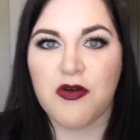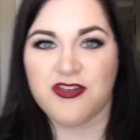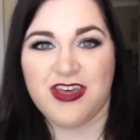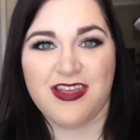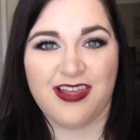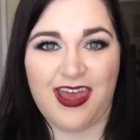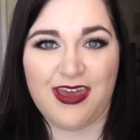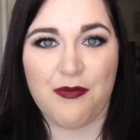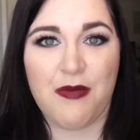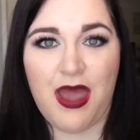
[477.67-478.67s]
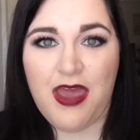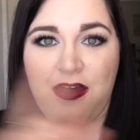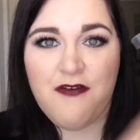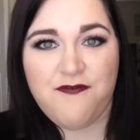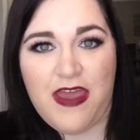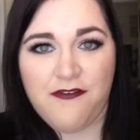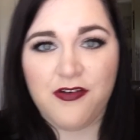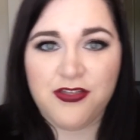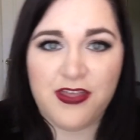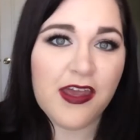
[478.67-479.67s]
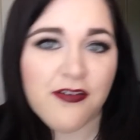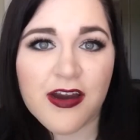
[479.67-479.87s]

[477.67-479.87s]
which is like my favorite thing